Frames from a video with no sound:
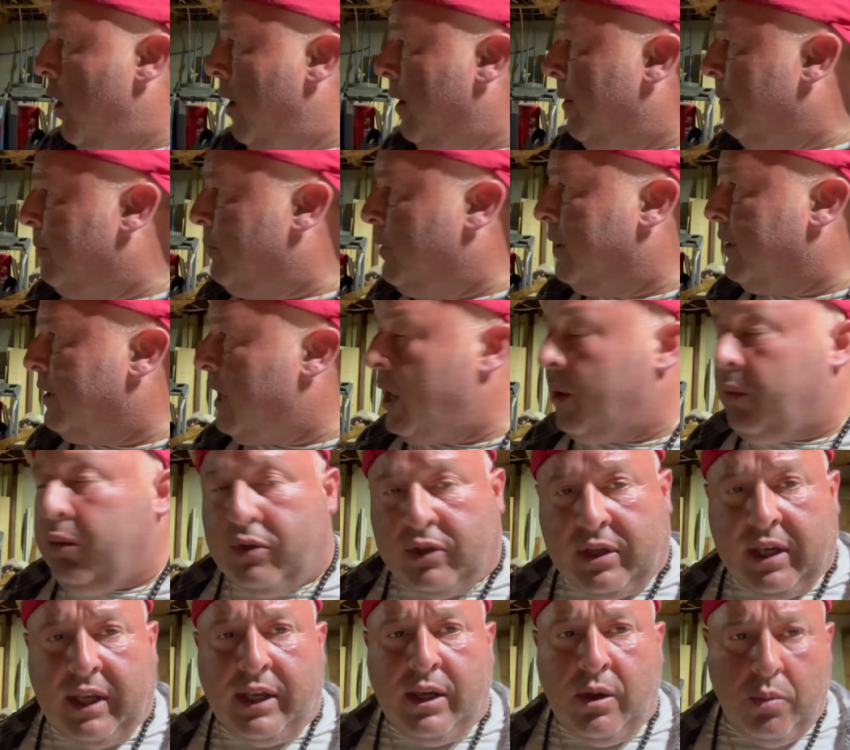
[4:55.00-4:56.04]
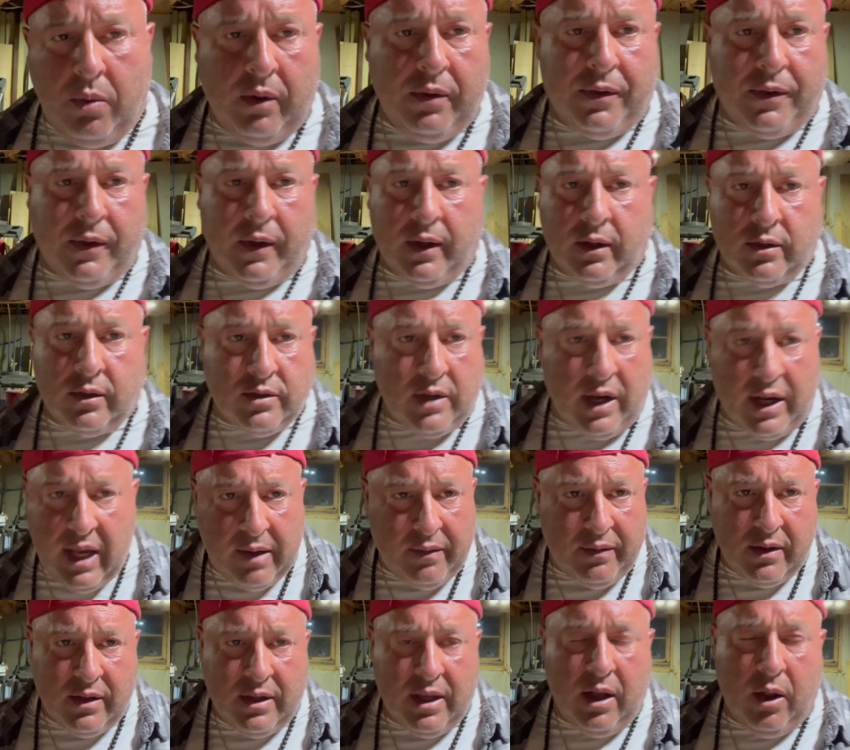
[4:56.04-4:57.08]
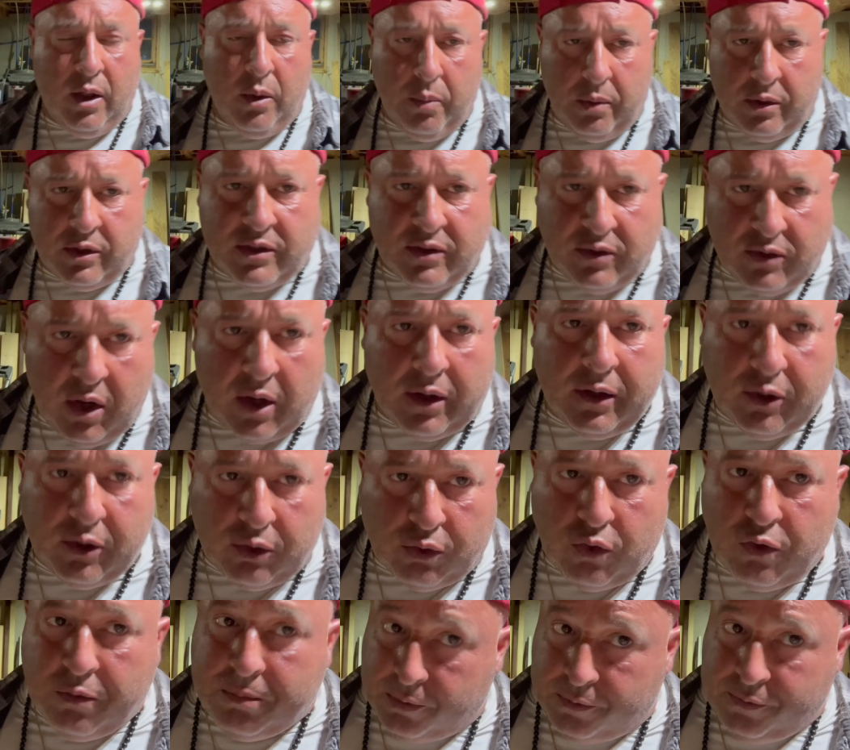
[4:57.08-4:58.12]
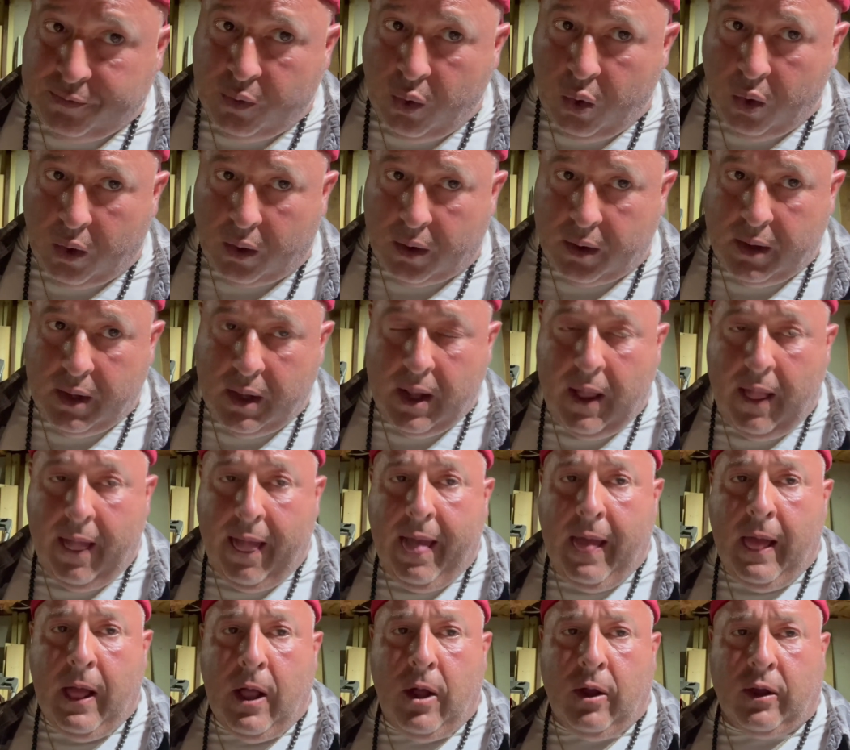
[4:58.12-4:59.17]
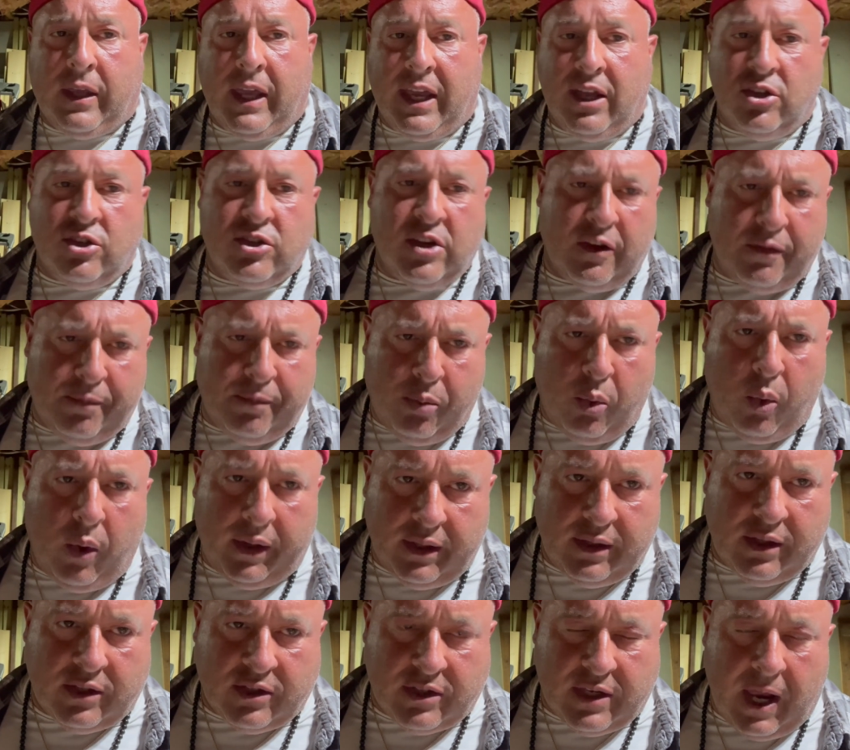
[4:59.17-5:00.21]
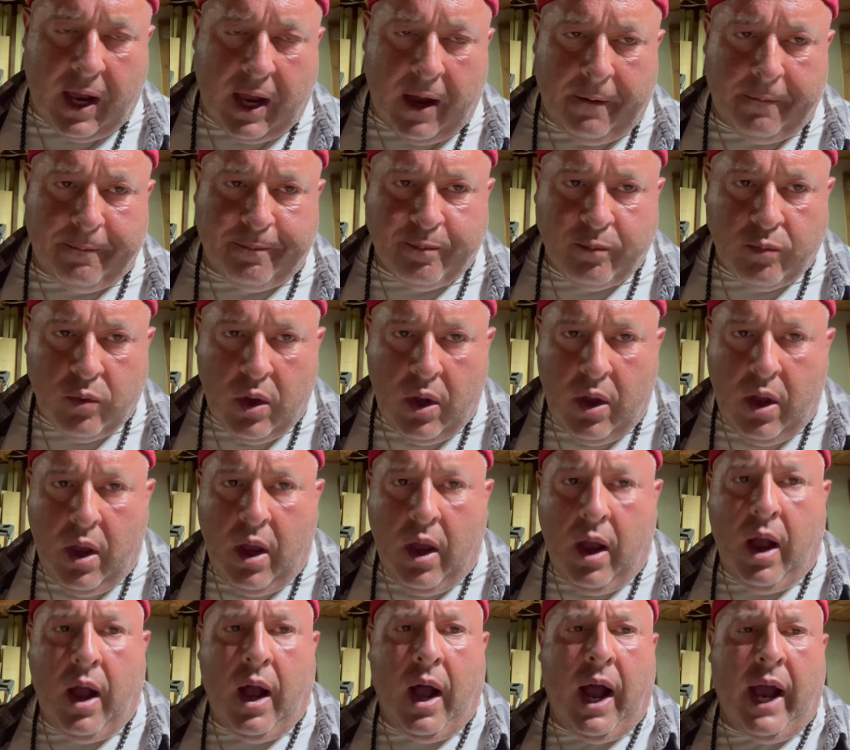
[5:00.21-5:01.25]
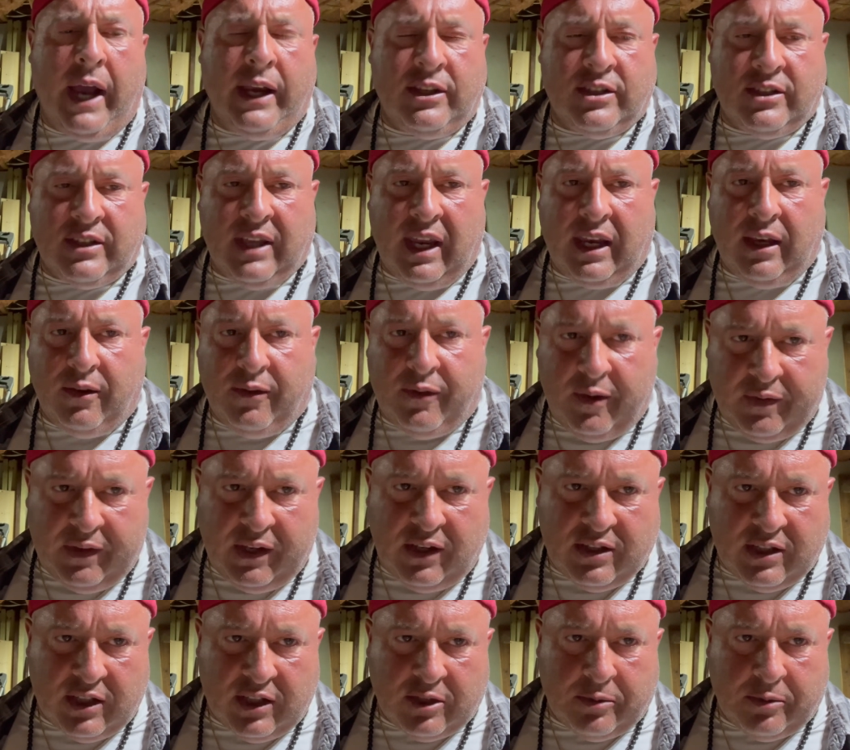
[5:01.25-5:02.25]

But I will tell you one thing. So I never dealt with tongue and groove before. Okay, and Jeff pointed this out. I stained 56